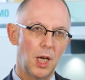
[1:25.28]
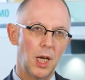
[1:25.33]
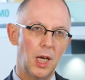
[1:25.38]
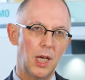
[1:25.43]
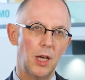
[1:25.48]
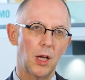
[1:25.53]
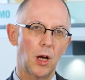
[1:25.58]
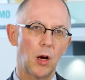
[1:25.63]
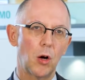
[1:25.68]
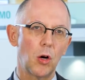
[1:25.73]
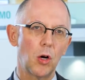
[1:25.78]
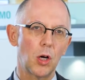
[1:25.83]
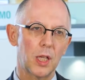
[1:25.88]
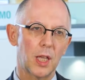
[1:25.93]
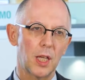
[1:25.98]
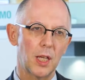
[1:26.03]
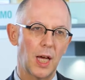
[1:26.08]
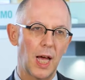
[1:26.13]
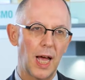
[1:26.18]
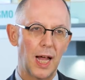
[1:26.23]
in a
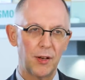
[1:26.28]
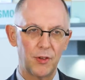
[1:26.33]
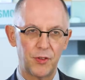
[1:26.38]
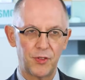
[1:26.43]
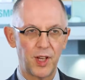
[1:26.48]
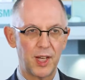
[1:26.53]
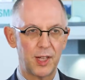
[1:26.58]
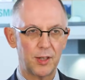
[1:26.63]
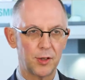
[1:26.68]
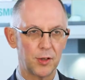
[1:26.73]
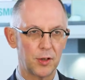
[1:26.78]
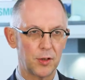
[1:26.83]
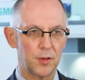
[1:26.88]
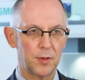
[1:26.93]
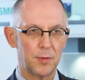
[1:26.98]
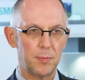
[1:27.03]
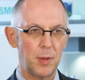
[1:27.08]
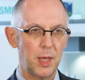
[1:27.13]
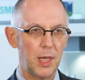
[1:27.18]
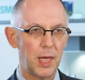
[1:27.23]
good health
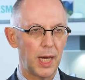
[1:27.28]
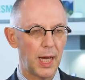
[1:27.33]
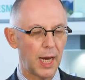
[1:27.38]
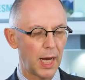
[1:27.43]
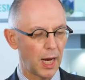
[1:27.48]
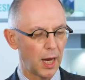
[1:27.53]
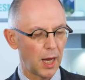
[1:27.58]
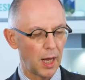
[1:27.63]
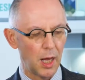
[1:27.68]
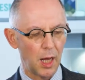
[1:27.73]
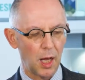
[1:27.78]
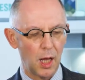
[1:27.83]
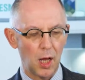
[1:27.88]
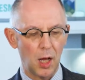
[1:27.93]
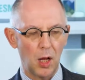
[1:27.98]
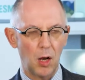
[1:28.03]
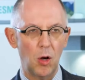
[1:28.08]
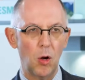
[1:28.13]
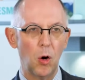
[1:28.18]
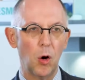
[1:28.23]
status, meaning
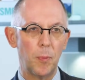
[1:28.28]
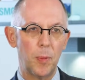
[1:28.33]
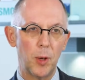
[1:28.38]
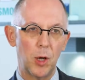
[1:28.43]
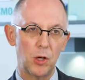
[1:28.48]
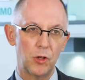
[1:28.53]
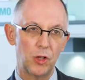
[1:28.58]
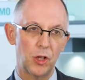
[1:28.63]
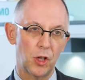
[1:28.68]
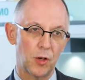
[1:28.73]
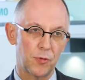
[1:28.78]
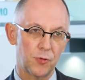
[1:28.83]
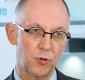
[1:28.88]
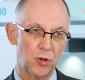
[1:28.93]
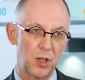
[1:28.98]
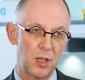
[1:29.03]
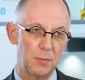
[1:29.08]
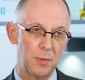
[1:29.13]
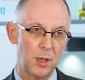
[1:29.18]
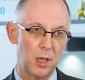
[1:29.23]
low burden of
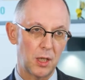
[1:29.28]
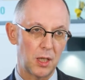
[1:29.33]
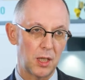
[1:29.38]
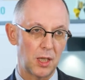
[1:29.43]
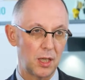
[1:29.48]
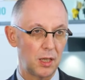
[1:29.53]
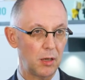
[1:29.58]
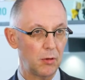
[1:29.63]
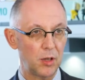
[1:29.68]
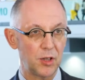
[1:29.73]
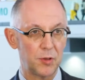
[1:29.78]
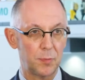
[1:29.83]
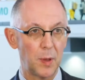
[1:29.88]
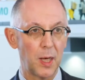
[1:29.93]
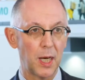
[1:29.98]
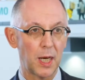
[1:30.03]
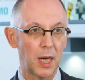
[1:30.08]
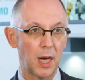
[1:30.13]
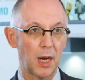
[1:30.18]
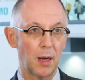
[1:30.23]
treatment, and he was
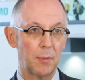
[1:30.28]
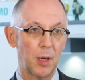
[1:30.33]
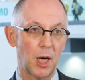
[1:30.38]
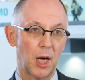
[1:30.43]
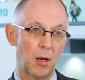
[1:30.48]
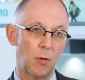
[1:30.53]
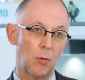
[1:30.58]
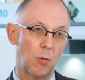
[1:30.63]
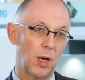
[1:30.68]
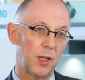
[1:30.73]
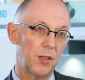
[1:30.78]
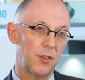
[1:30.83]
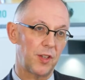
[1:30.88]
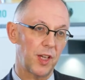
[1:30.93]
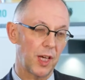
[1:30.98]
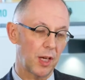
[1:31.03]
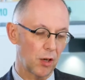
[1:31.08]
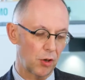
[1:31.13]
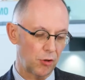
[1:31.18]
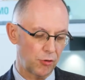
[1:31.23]
thinking about one
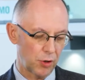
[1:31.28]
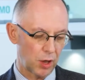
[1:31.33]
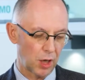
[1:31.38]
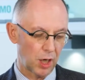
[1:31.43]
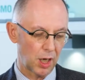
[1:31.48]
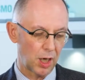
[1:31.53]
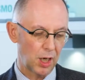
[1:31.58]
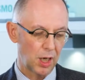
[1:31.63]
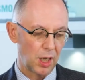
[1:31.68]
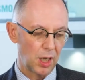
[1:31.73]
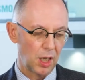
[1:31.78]
single drug,